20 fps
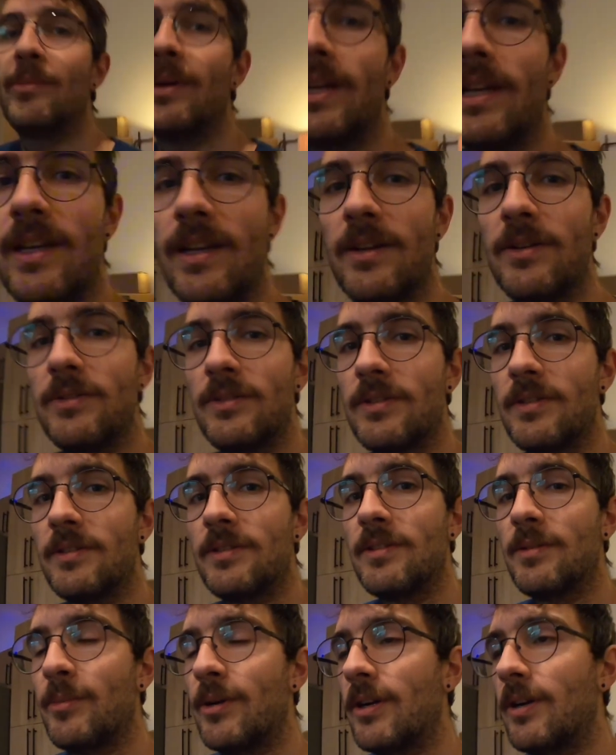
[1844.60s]
making
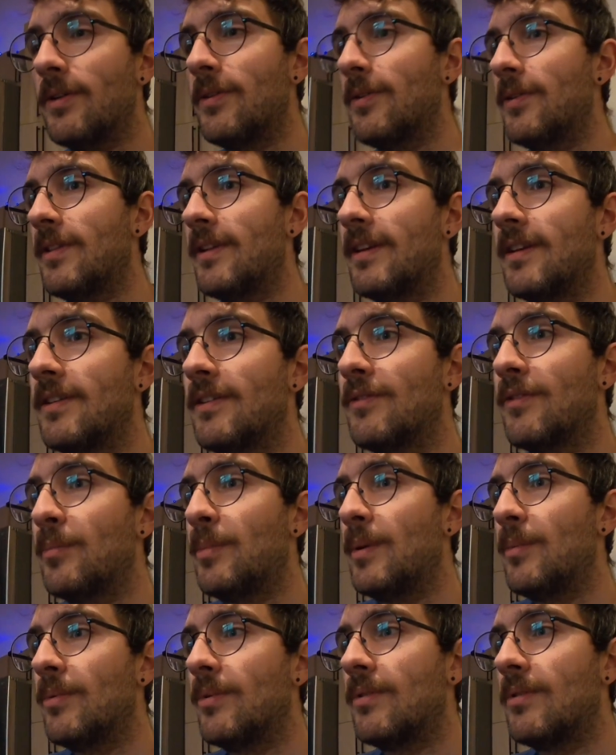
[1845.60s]
coasters, among other things, for
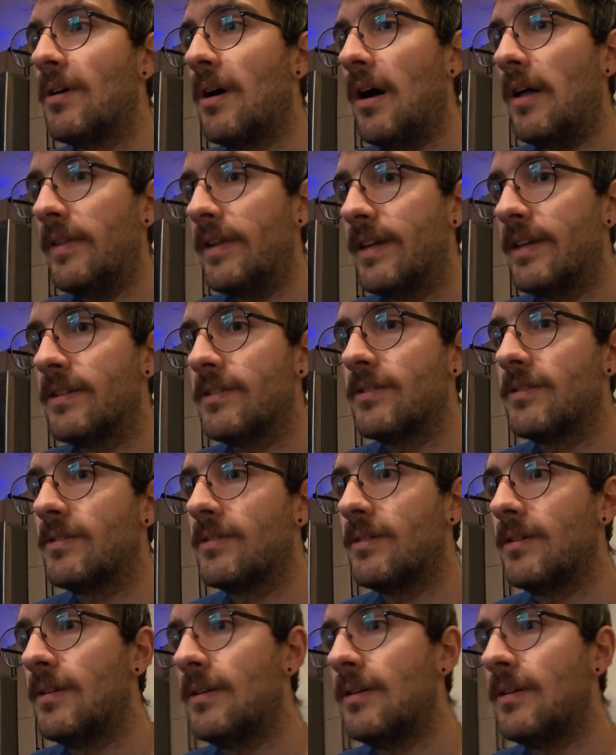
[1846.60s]
people. Holly is.